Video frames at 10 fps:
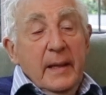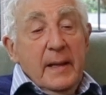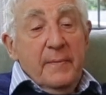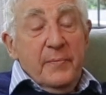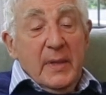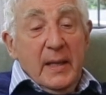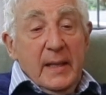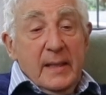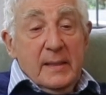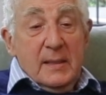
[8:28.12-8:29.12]
Um,
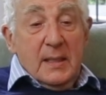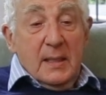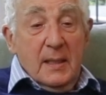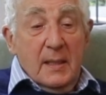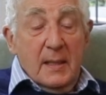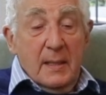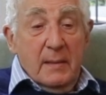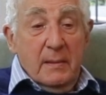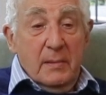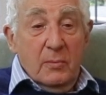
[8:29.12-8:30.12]
and
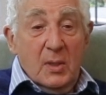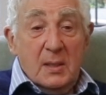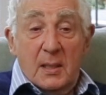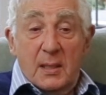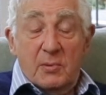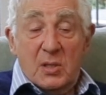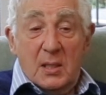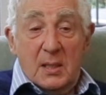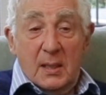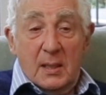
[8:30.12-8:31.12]
uh, one day I was
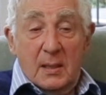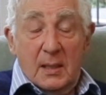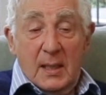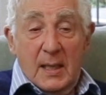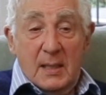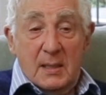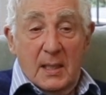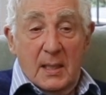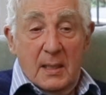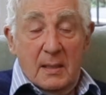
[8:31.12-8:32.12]
sitting in the
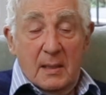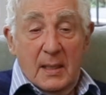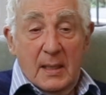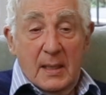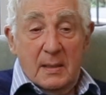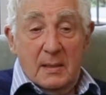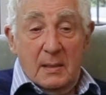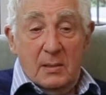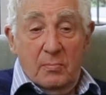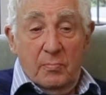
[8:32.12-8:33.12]
canteen, and
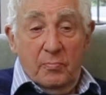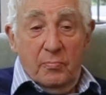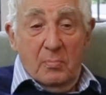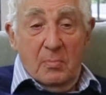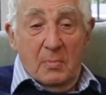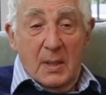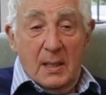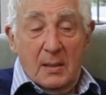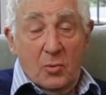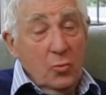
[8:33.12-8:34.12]
a
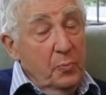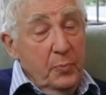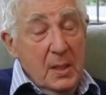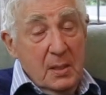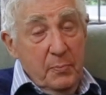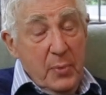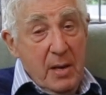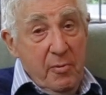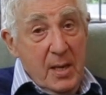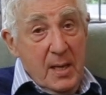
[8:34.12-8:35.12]
man called Peter
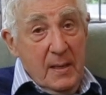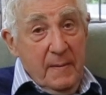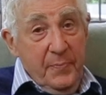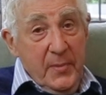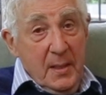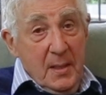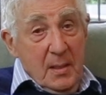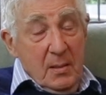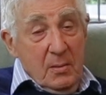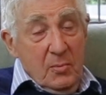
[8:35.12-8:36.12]
Perry,
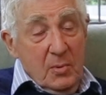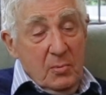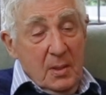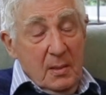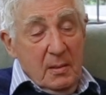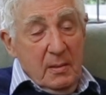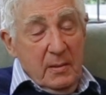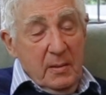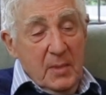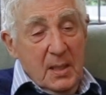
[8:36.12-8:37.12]
who was one of the,
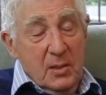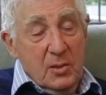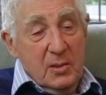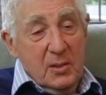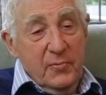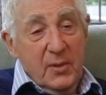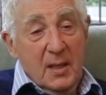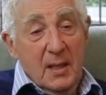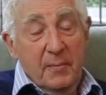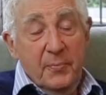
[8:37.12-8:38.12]
the managers of the
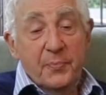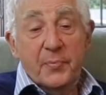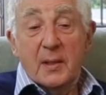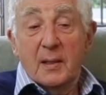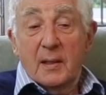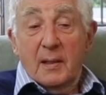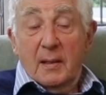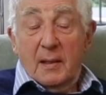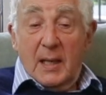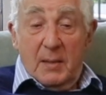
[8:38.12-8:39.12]
club,
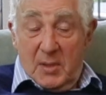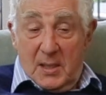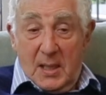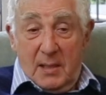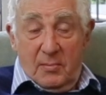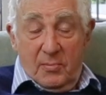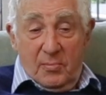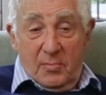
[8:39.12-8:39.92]
came and sat